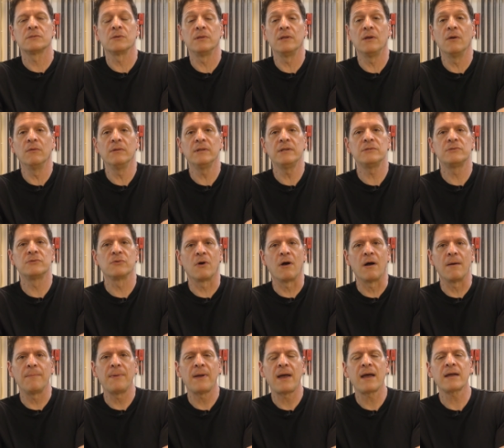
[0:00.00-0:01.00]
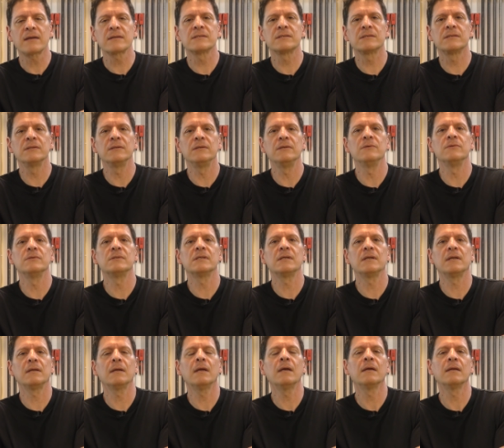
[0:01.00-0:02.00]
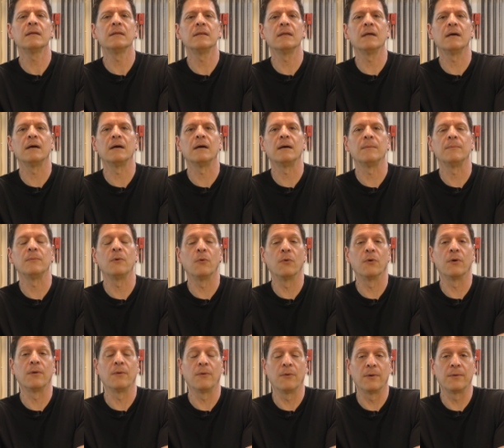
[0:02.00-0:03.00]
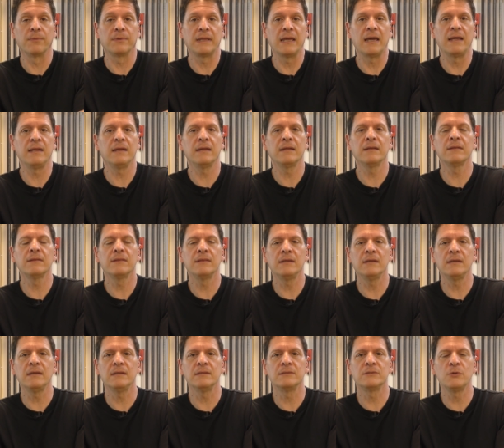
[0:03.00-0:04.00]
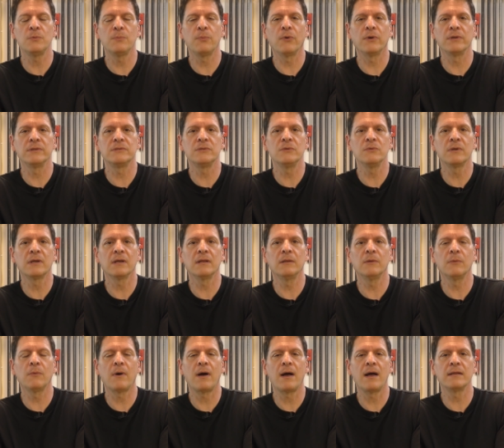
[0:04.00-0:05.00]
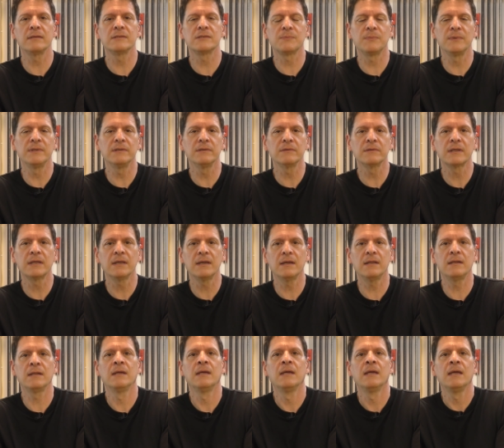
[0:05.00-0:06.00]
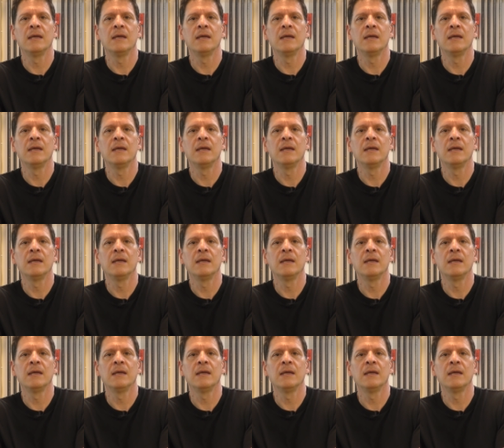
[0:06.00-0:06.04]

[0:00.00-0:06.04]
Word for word: So the only drawbacks to using um, or, or getting the 2.2 kilowatt spindle kit